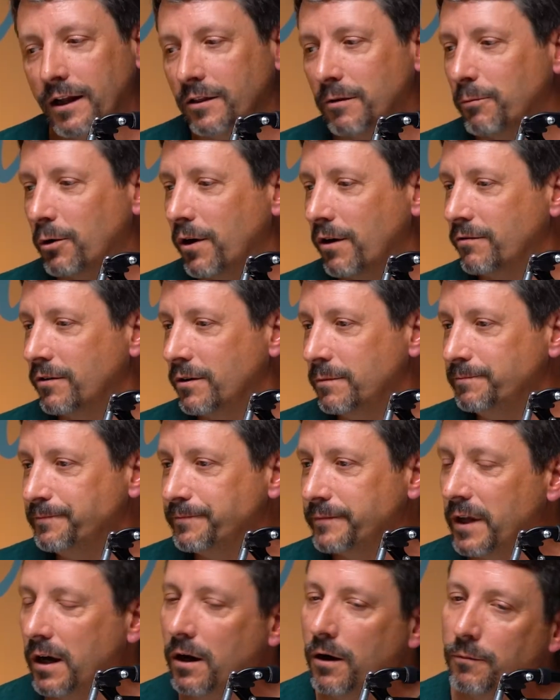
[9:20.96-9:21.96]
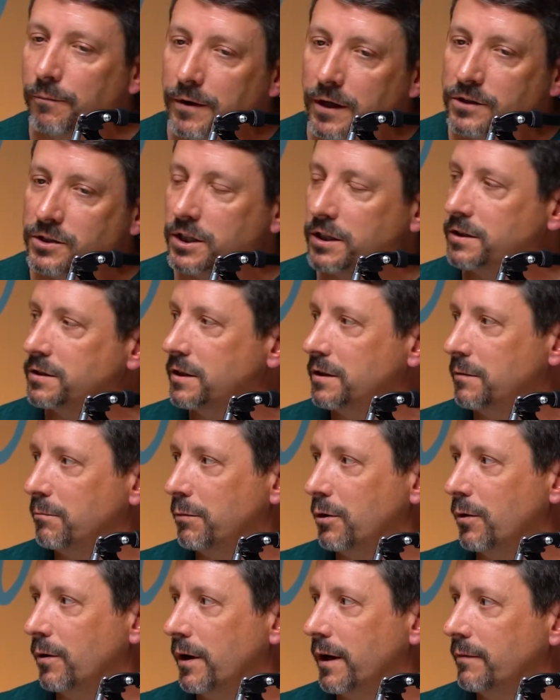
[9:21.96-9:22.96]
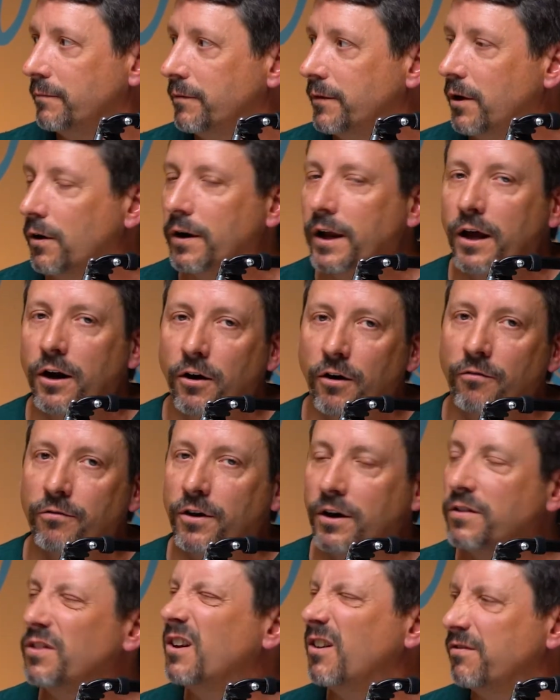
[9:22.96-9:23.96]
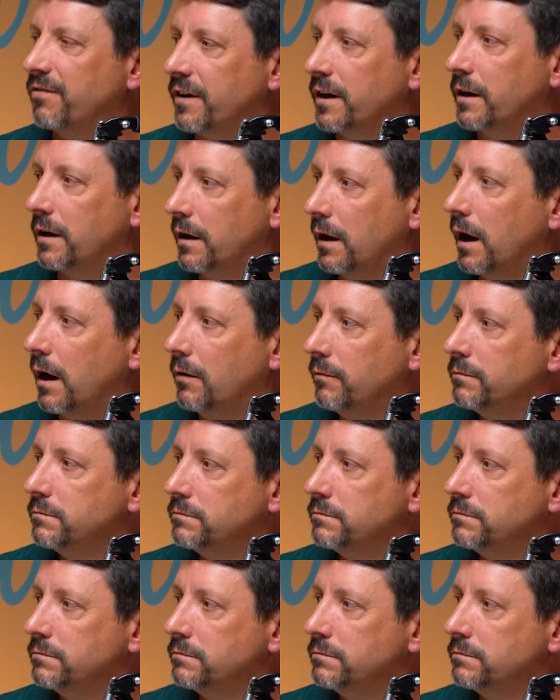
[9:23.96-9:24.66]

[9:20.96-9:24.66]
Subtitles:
in the boardroom, oh, it's just an employee. They'll get over it. They'll figure it out.